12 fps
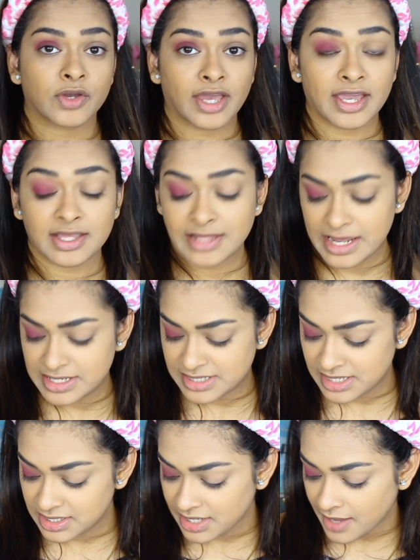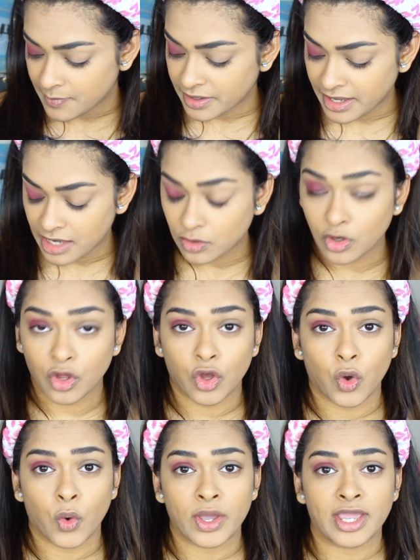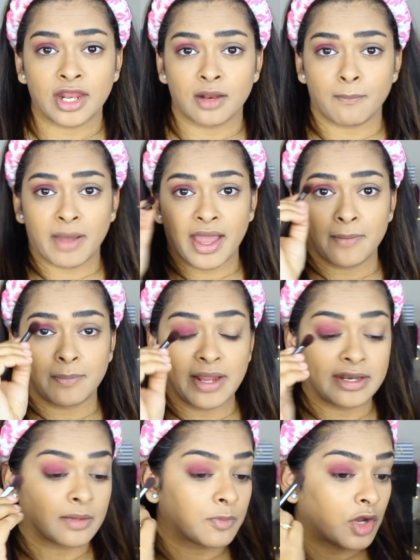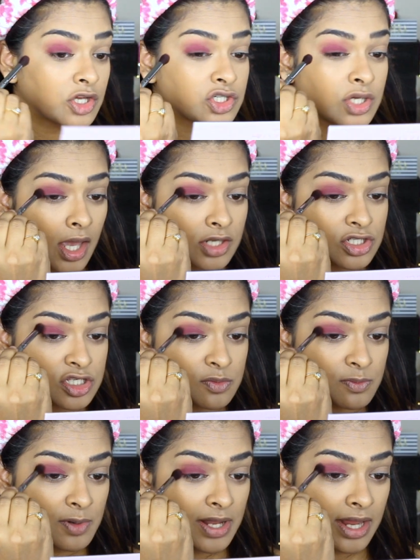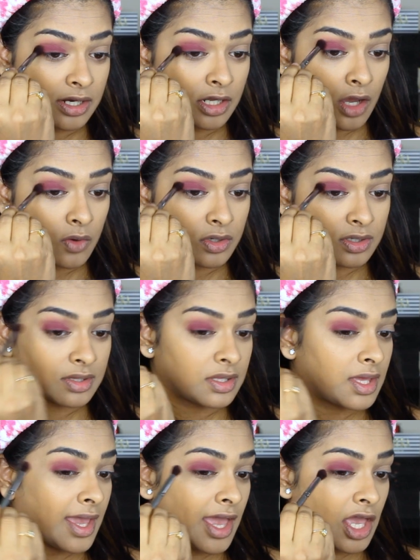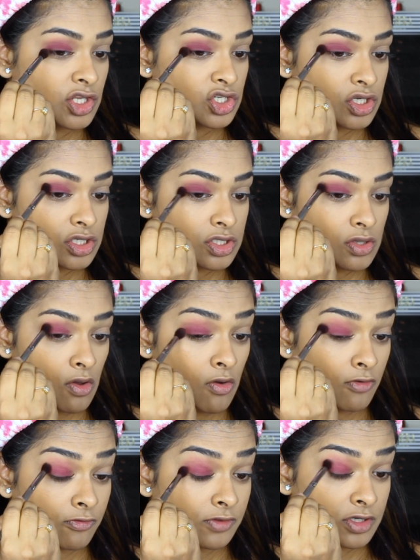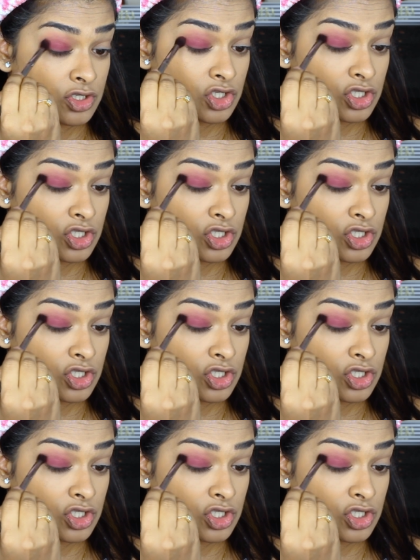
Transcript: Okay, that is it. I'm again gonna go in my blending brush and just blend out the edges of this